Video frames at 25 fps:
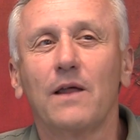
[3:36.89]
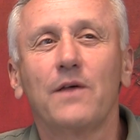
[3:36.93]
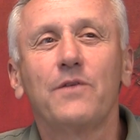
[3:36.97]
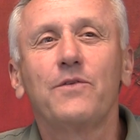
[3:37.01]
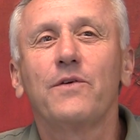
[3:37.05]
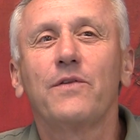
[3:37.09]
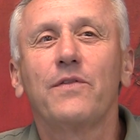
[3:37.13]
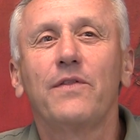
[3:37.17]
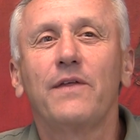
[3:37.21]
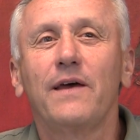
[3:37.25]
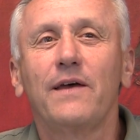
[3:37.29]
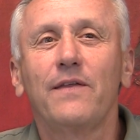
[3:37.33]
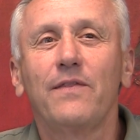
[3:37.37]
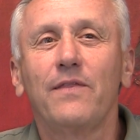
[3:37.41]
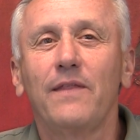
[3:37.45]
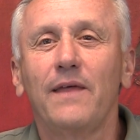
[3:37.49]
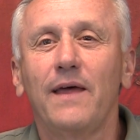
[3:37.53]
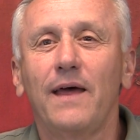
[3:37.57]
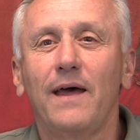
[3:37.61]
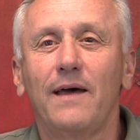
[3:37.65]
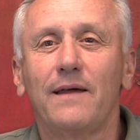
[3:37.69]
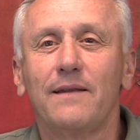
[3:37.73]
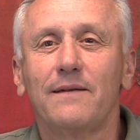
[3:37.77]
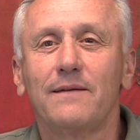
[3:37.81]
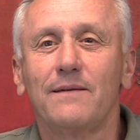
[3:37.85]
other than
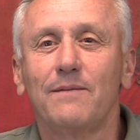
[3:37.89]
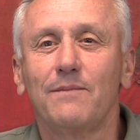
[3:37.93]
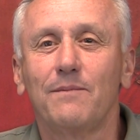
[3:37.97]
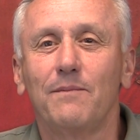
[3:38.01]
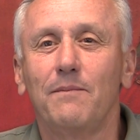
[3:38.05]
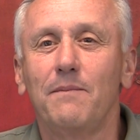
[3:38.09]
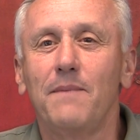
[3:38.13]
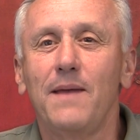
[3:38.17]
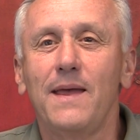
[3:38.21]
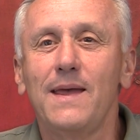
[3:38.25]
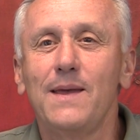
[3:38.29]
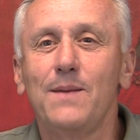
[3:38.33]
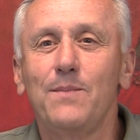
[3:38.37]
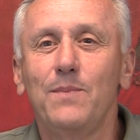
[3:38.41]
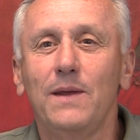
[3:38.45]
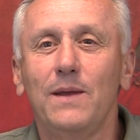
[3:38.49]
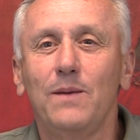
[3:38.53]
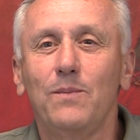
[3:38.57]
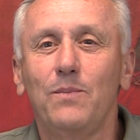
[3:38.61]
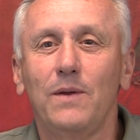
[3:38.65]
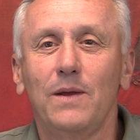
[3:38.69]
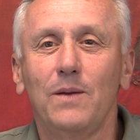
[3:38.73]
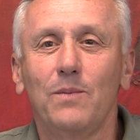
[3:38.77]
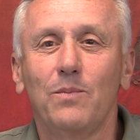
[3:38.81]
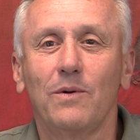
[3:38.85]
that maybe
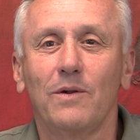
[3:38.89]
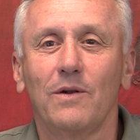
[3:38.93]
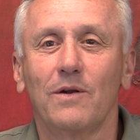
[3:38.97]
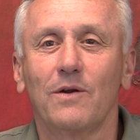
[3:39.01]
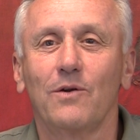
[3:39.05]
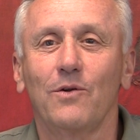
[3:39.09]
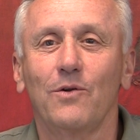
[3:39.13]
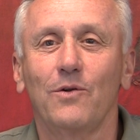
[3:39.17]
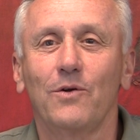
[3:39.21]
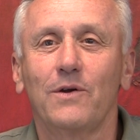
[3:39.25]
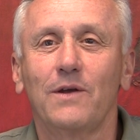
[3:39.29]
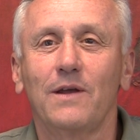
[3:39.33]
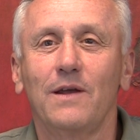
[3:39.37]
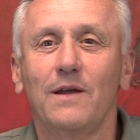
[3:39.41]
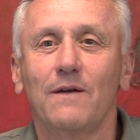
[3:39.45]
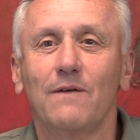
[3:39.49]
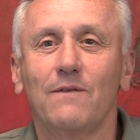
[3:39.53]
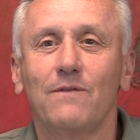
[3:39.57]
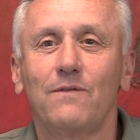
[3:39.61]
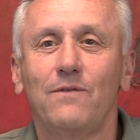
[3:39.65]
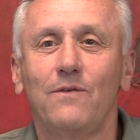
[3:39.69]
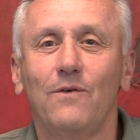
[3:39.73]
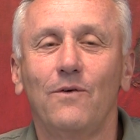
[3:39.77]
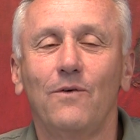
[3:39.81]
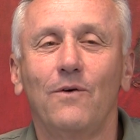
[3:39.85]
people are looking
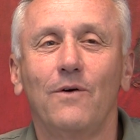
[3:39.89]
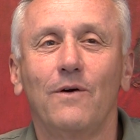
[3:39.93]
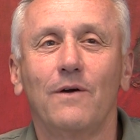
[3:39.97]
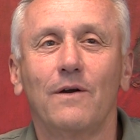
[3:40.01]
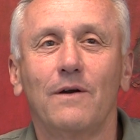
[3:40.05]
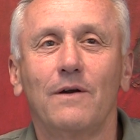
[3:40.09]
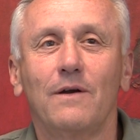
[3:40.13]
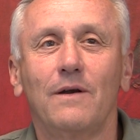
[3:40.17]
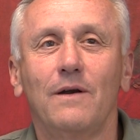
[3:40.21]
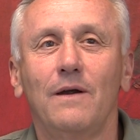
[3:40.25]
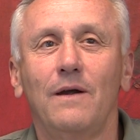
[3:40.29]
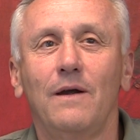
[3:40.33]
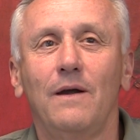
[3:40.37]
for